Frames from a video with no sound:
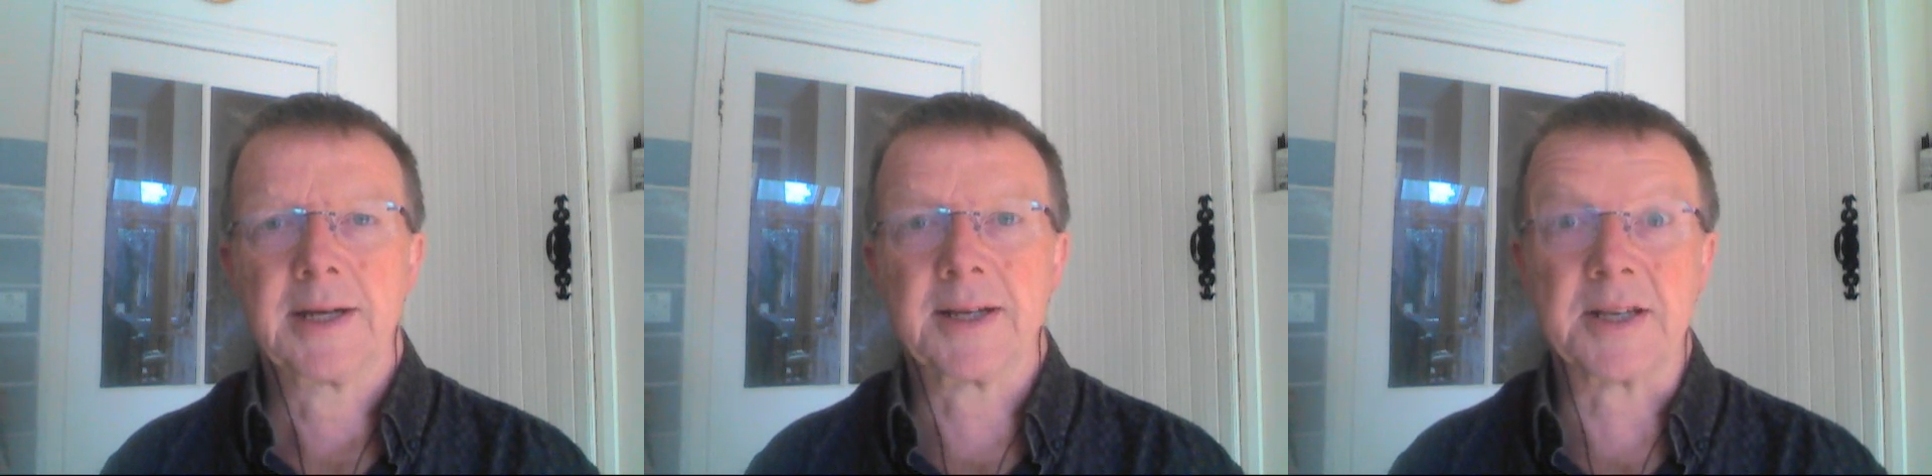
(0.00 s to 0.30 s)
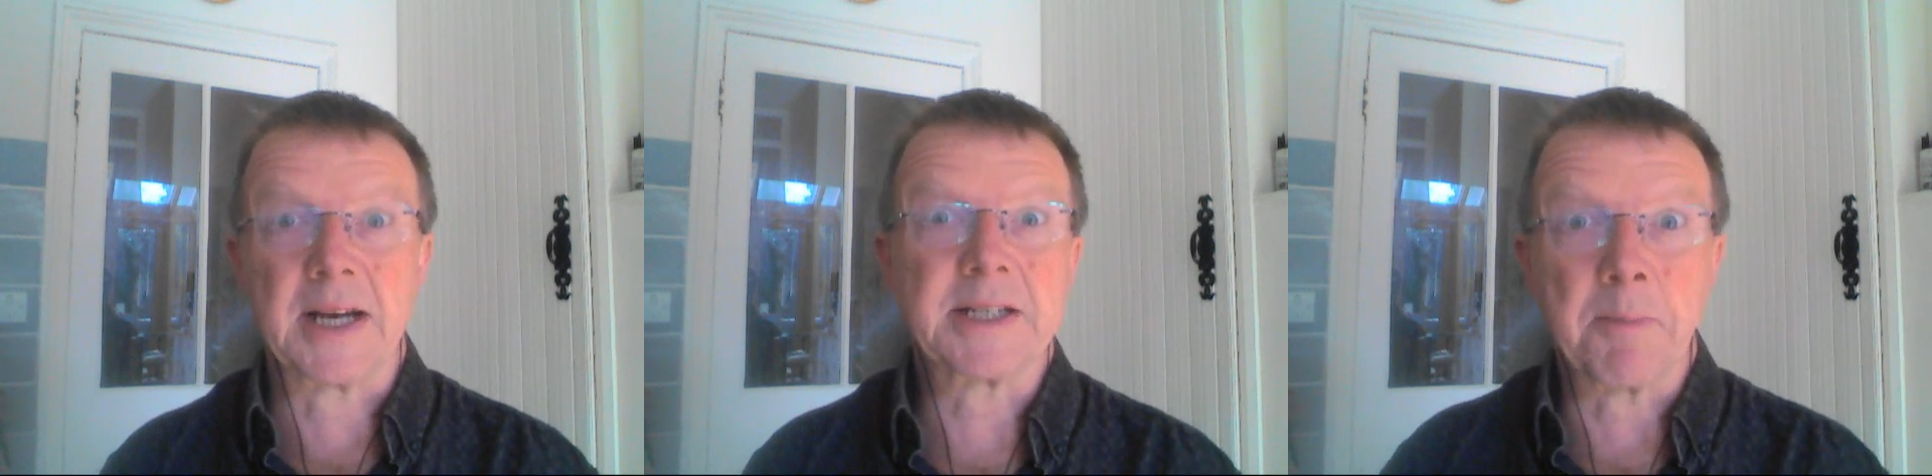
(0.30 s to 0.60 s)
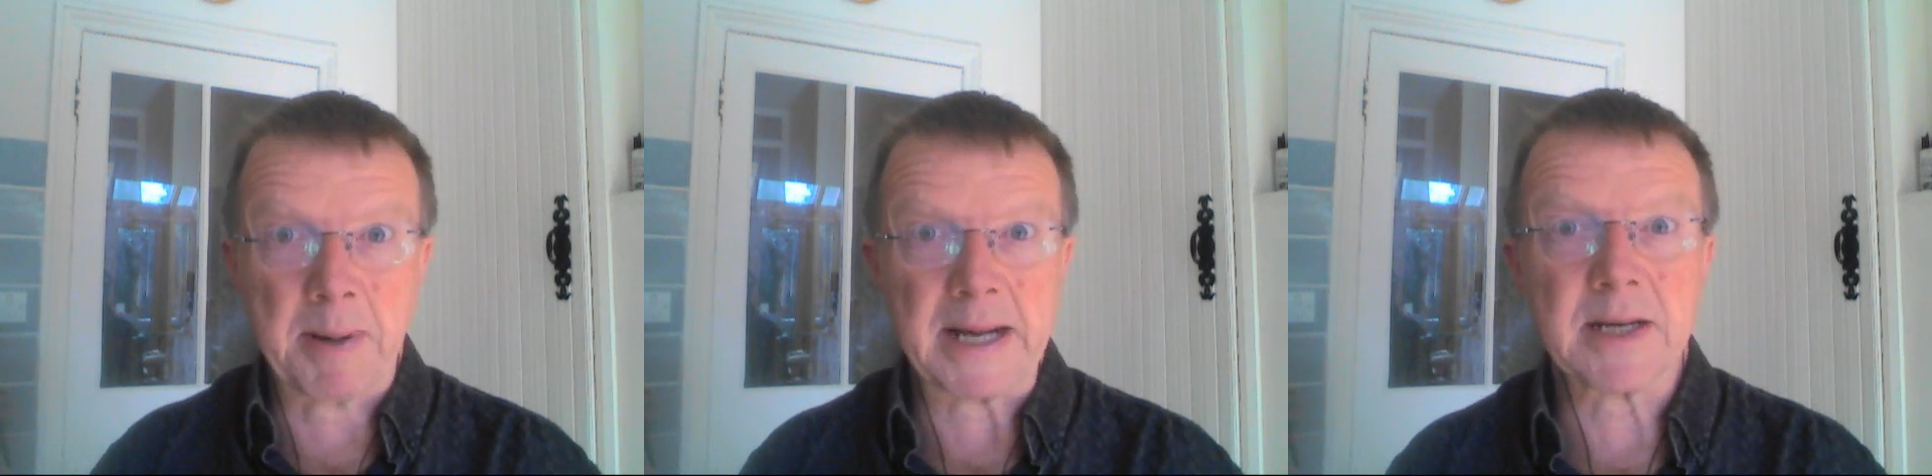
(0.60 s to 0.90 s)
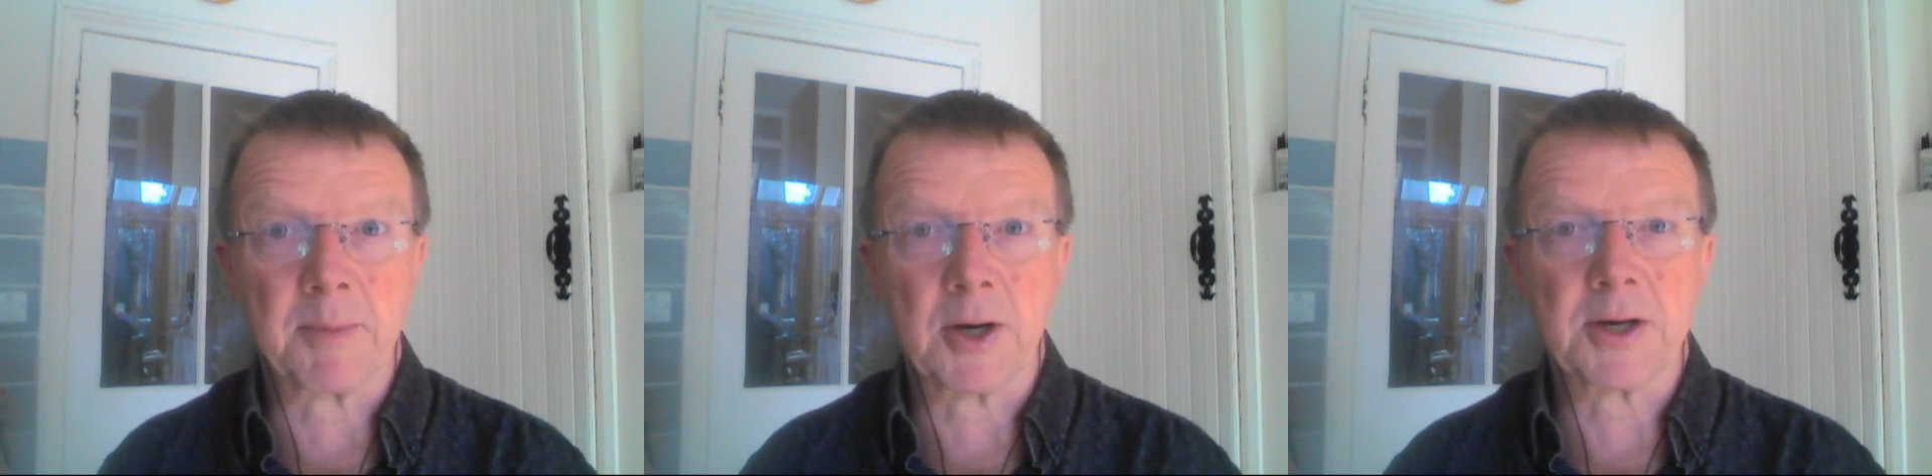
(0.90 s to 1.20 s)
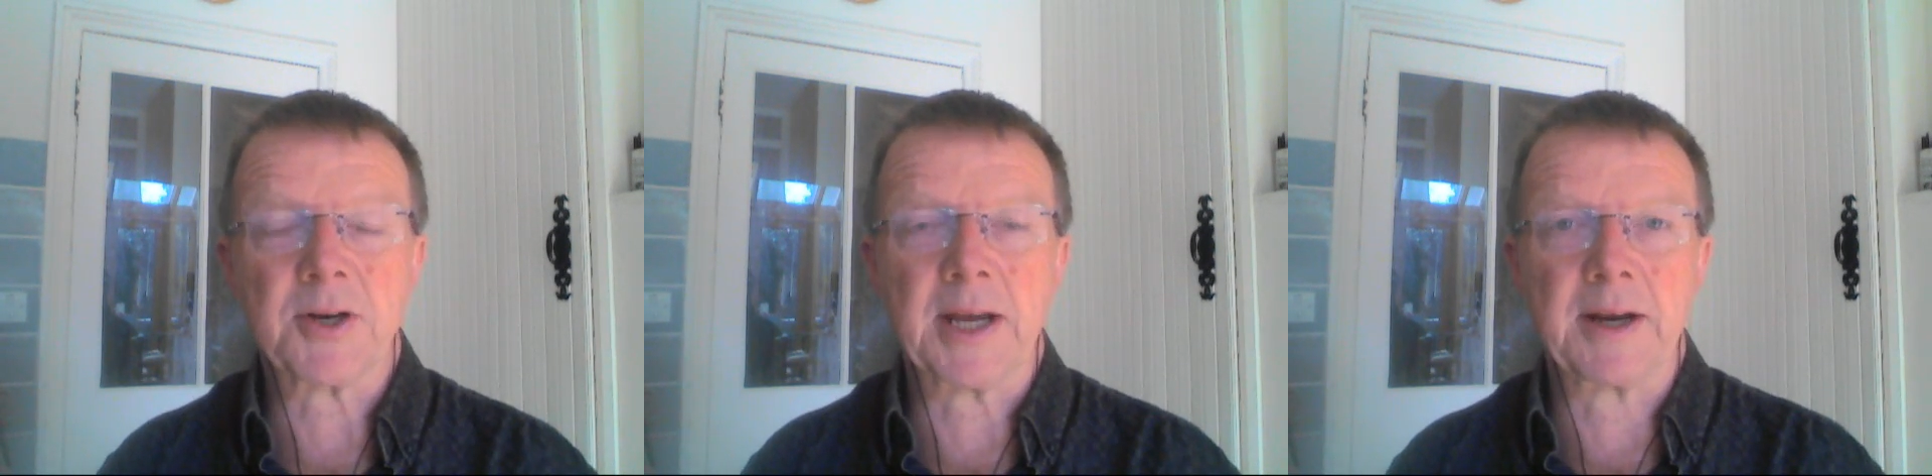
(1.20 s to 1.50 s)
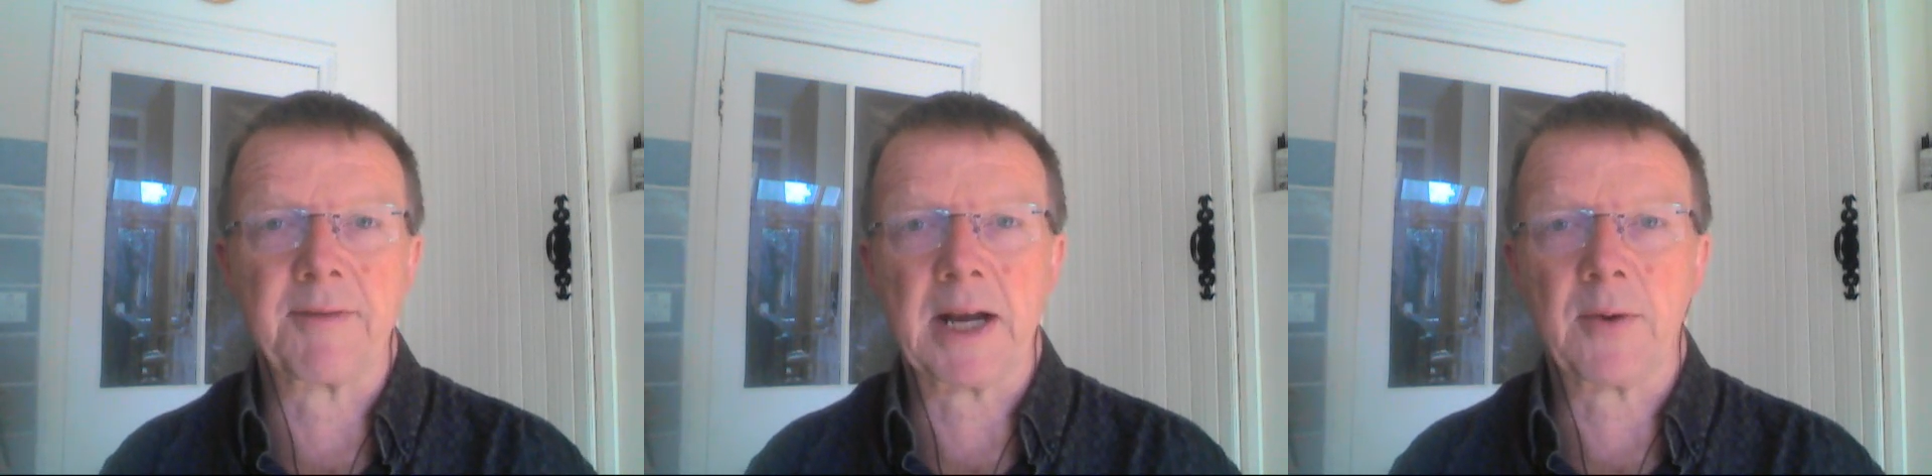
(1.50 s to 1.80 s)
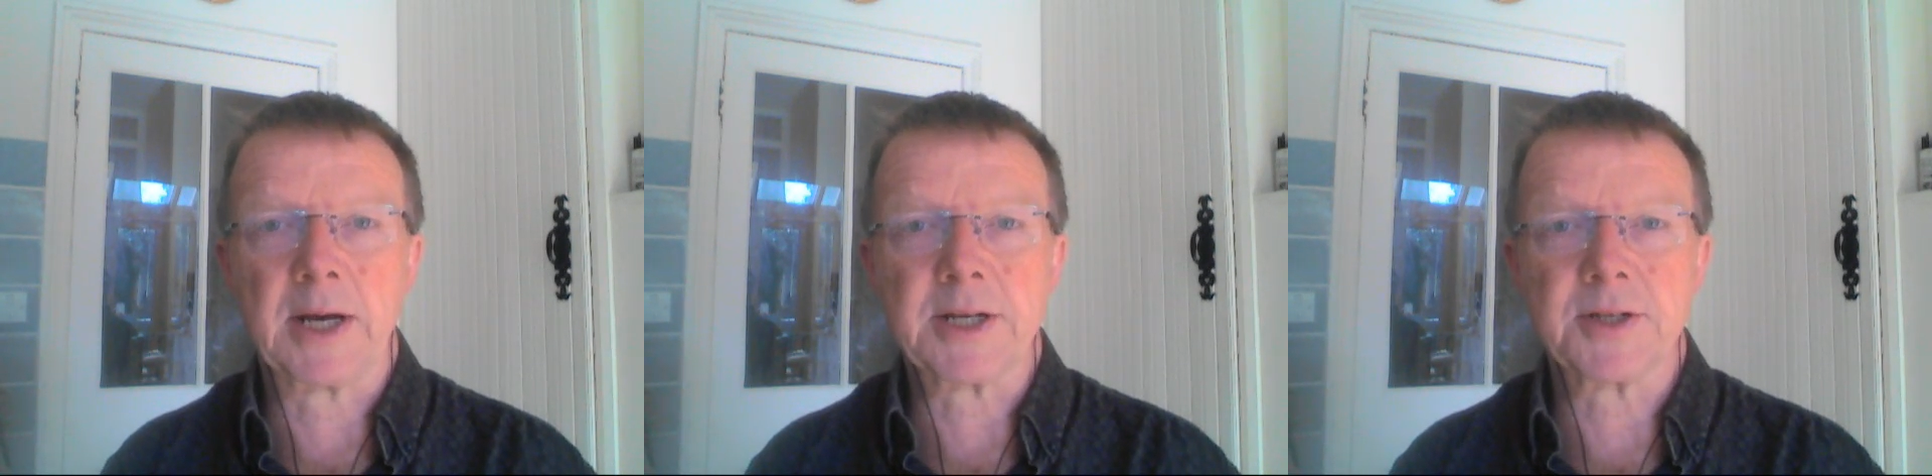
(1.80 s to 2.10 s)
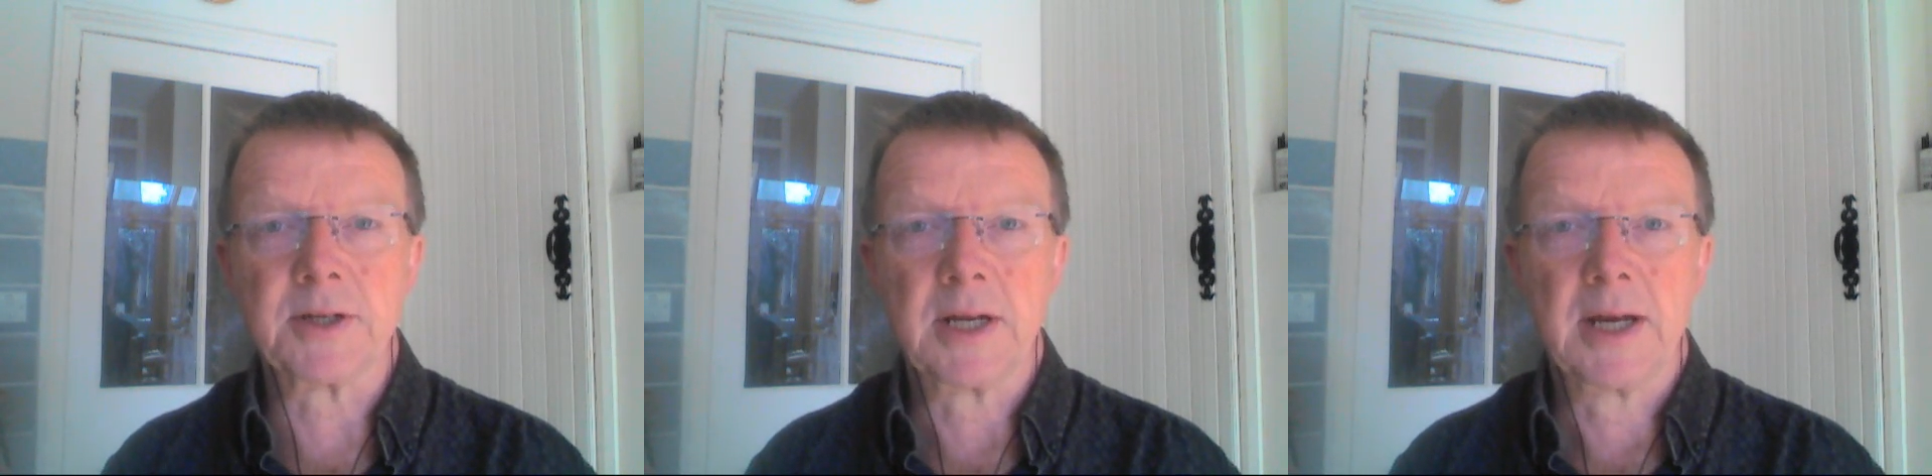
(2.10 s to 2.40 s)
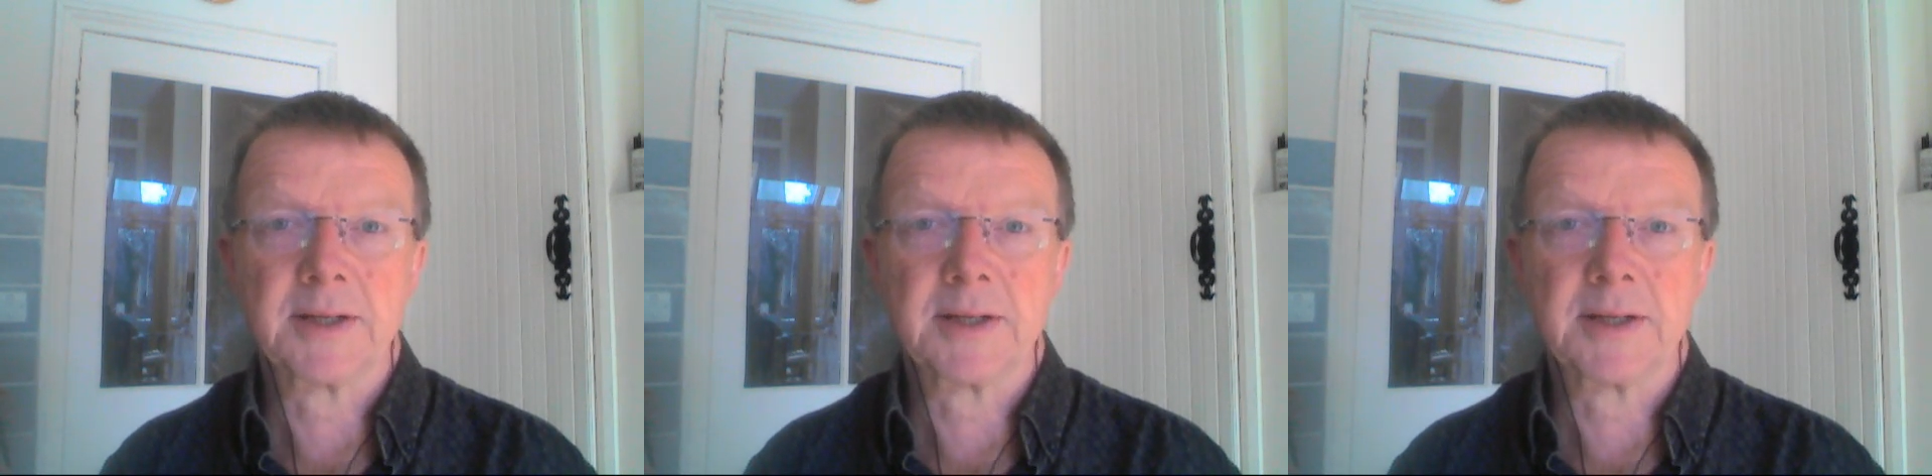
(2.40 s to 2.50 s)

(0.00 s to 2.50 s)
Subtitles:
Does it lead to better monitoring and evaluation?